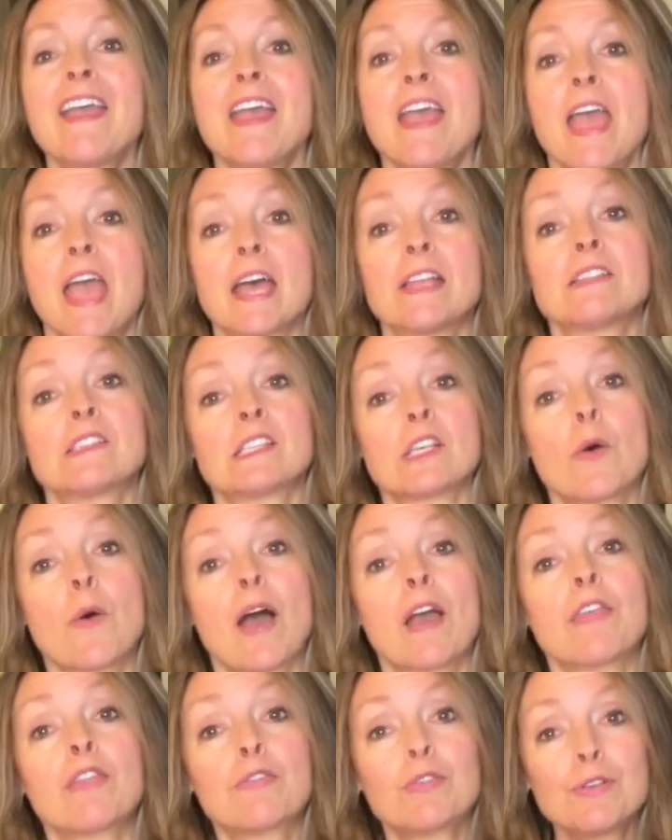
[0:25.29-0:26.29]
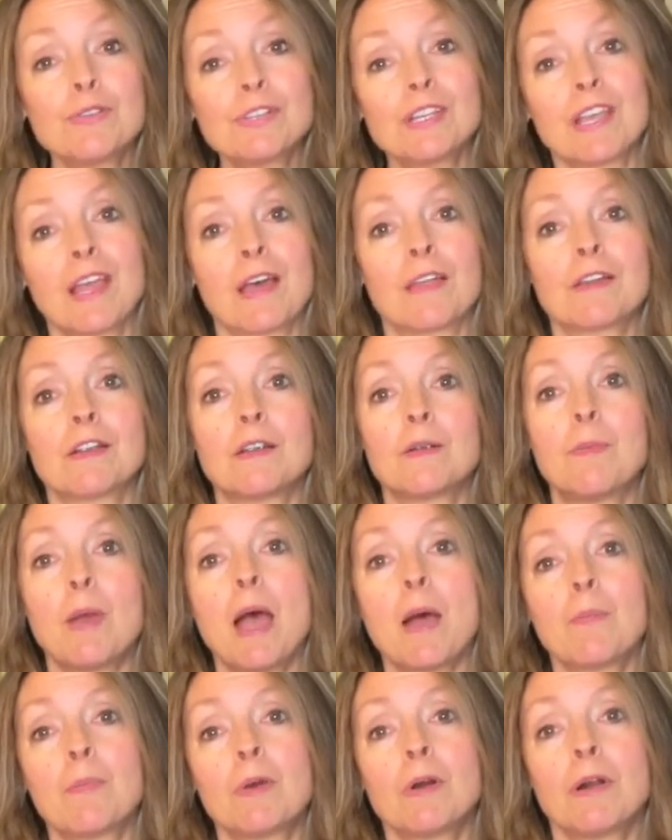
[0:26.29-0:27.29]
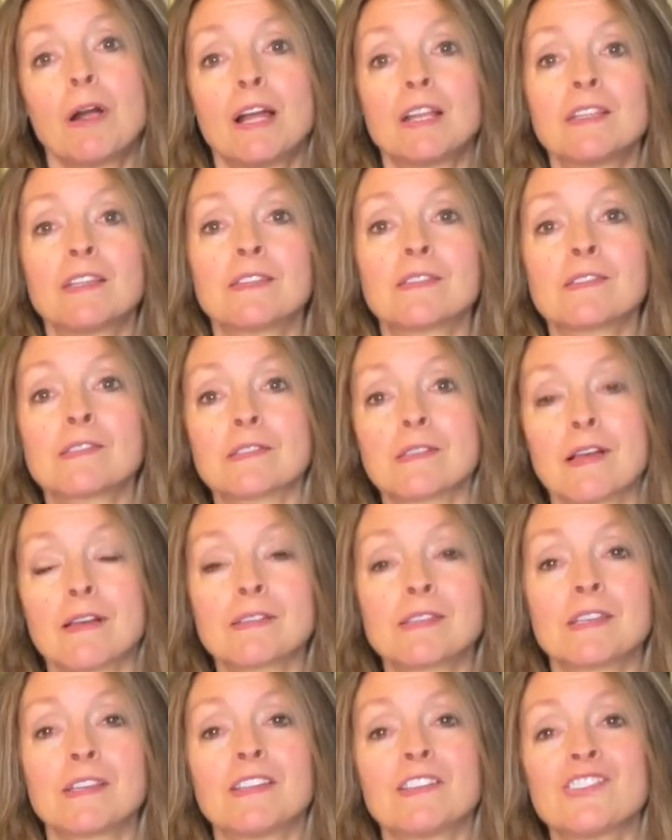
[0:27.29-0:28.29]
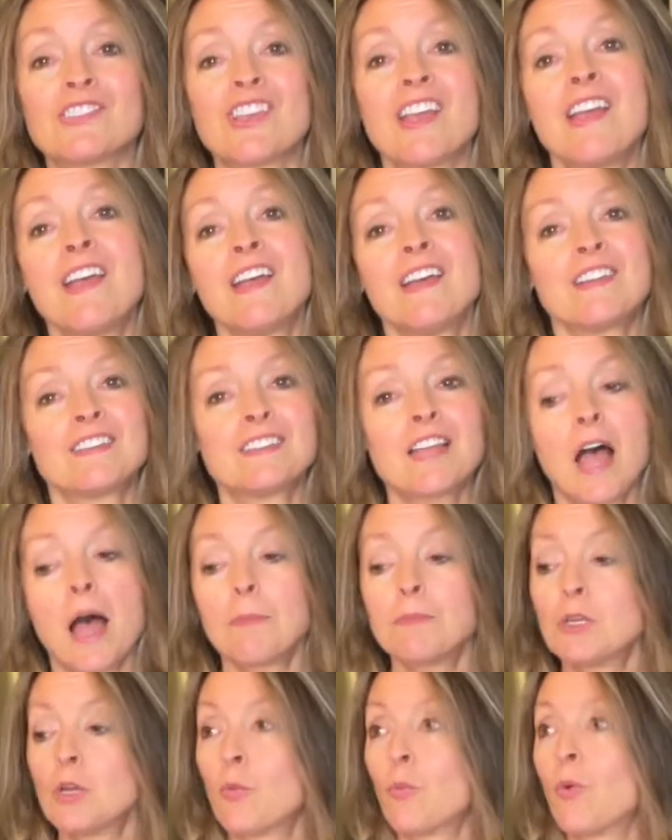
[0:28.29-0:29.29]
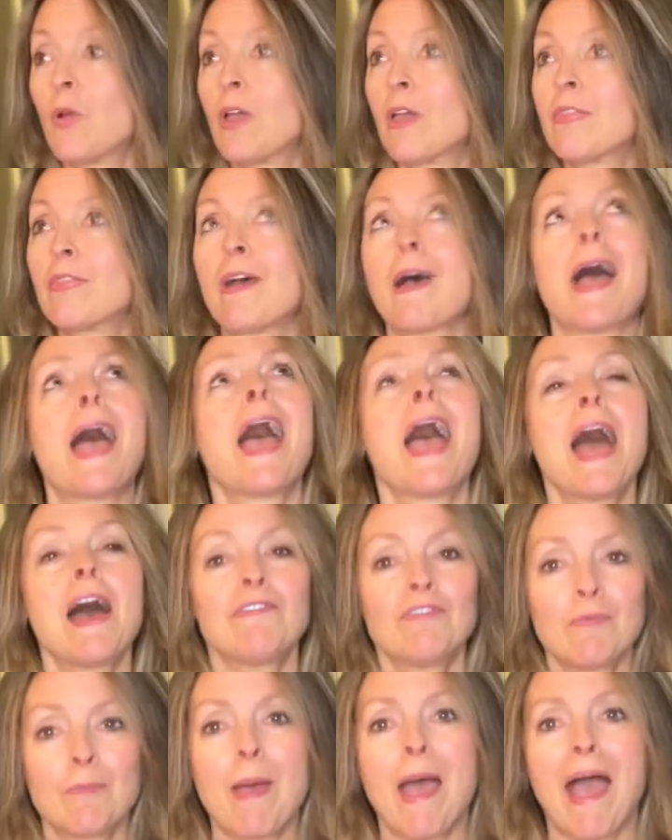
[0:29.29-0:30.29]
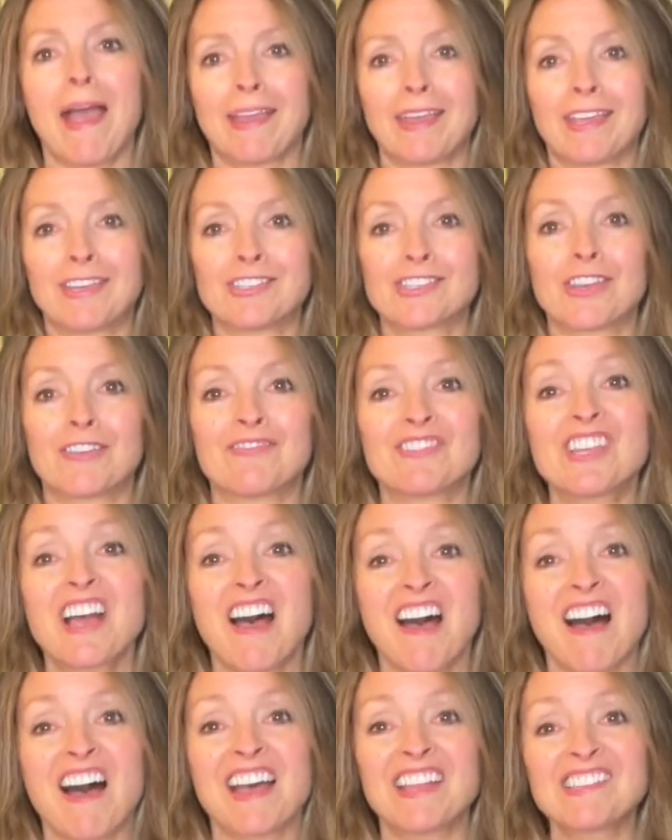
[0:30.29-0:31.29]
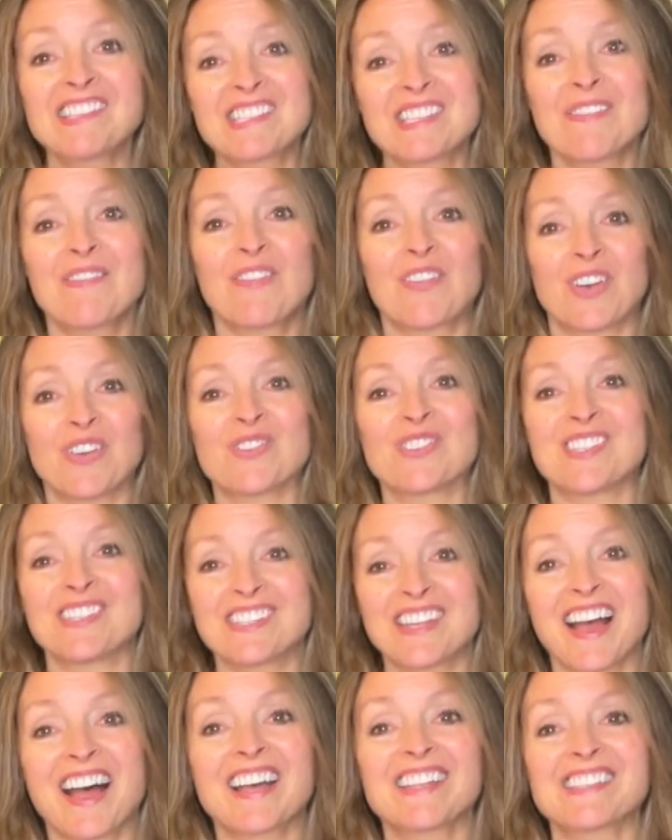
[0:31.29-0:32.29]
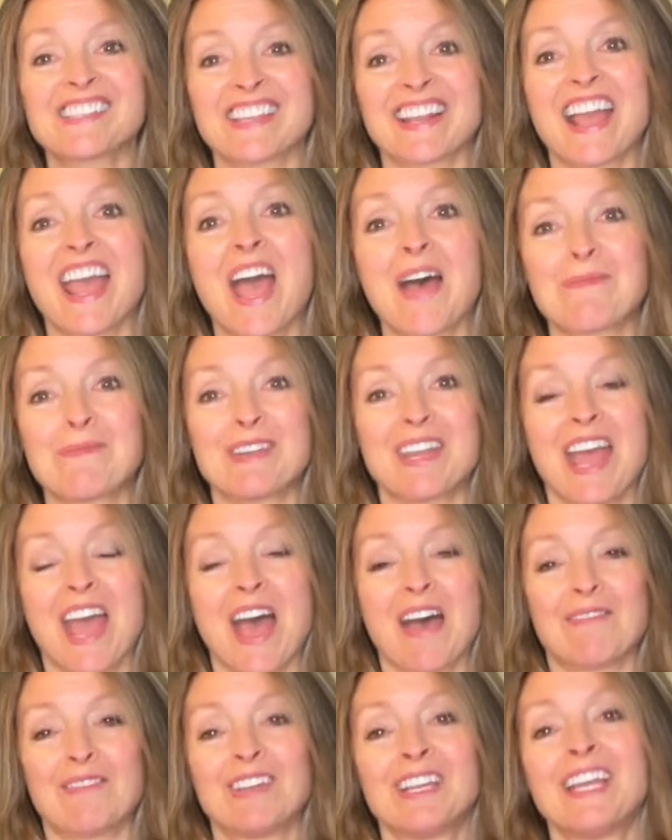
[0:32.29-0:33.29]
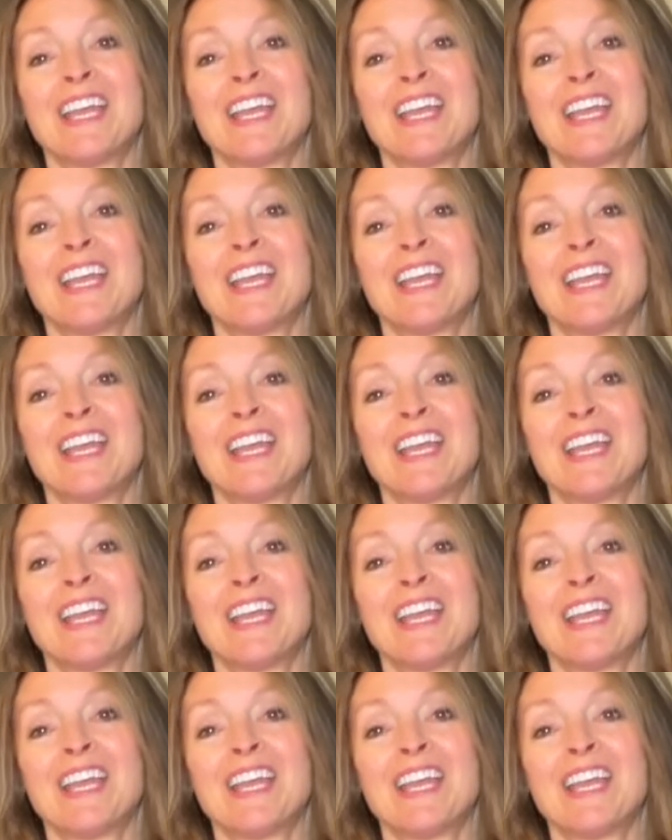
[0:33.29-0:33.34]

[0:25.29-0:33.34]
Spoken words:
And so I threw together pepper, onion, sausage, topped it with a half a package of tots, frozen tots that I happen to have.